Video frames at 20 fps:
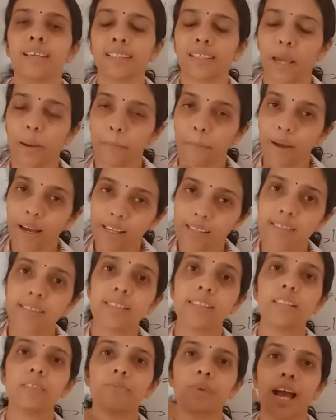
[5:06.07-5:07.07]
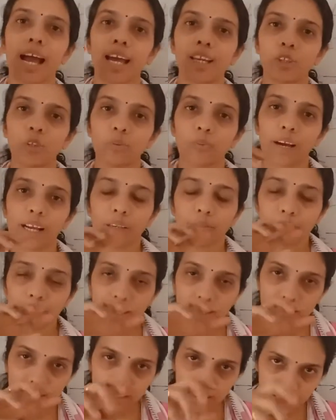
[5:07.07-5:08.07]
Capacitor value, while we
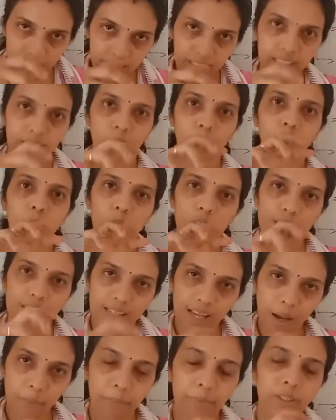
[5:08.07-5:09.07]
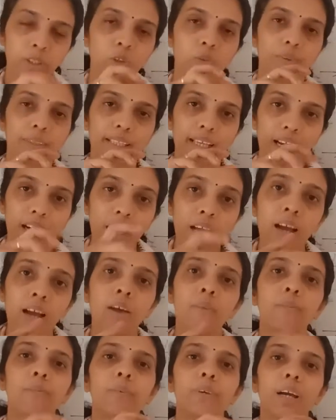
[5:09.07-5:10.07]
are turning, what is happening over there?
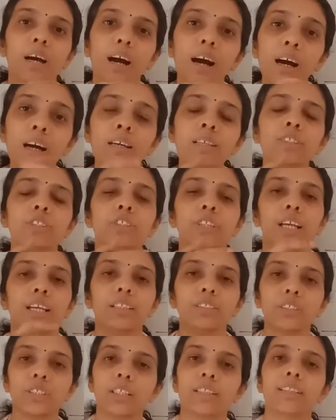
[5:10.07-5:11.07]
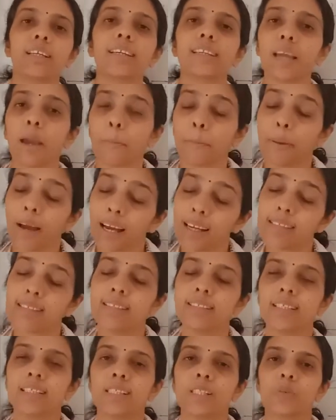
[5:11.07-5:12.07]
We are changing the
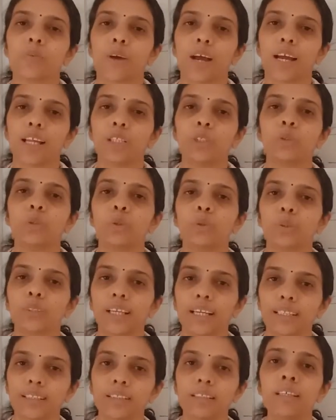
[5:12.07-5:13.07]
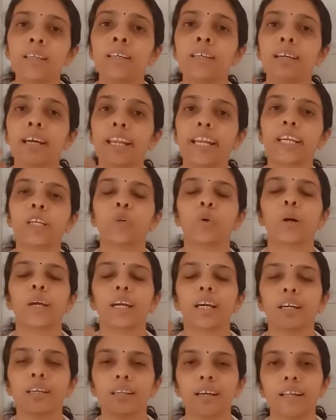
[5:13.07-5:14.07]
capacitance value to get the
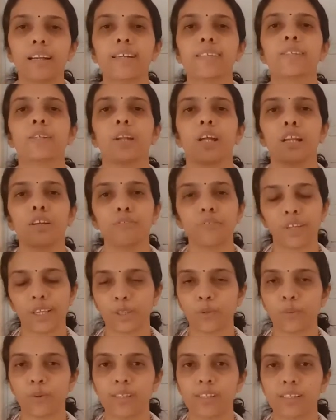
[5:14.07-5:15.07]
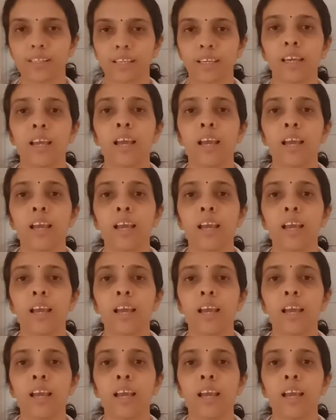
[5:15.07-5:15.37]
required resonant frequency.